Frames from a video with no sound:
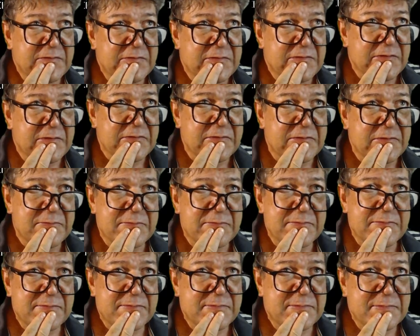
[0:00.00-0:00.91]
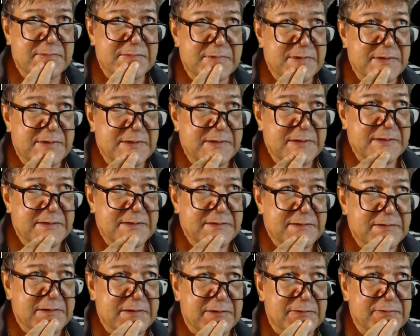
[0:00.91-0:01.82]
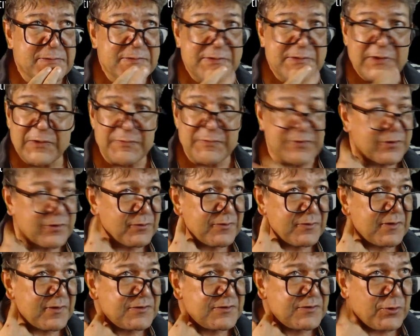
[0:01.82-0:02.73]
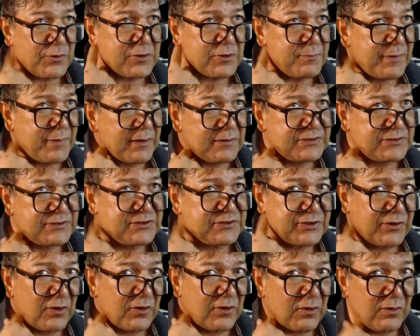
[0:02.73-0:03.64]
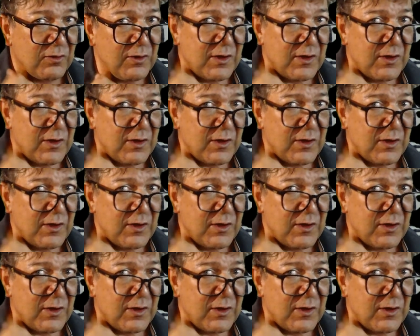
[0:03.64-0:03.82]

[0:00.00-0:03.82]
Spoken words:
No, you don't. There's no comparisons at all